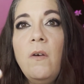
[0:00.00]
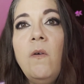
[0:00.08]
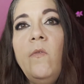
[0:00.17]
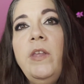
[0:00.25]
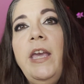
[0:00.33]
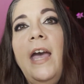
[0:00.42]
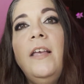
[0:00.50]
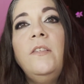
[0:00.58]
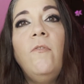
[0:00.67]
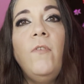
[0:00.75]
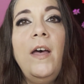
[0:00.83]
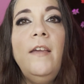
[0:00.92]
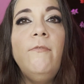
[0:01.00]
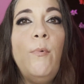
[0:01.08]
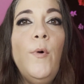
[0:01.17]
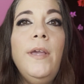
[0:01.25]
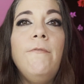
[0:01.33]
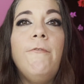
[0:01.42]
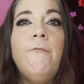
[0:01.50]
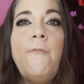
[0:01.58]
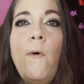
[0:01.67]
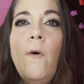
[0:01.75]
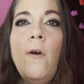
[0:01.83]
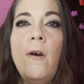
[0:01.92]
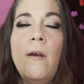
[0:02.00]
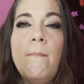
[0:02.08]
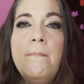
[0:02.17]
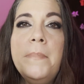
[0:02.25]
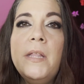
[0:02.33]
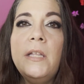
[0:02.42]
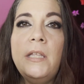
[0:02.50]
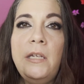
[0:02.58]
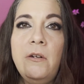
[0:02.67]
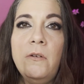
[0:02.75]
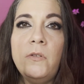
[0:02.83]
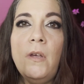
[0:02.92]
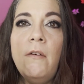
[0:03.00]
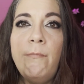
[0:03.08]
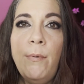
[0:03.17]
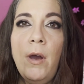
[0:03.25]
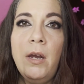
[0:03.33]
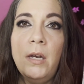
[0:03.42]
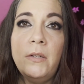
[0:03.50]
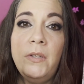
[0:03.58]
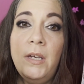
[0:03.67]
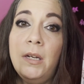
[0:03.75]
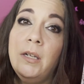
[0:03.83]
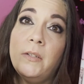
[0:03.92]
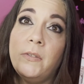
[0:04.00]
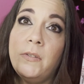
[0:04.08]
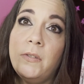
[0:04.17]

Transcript: only has 5.4 milliliters of product in it.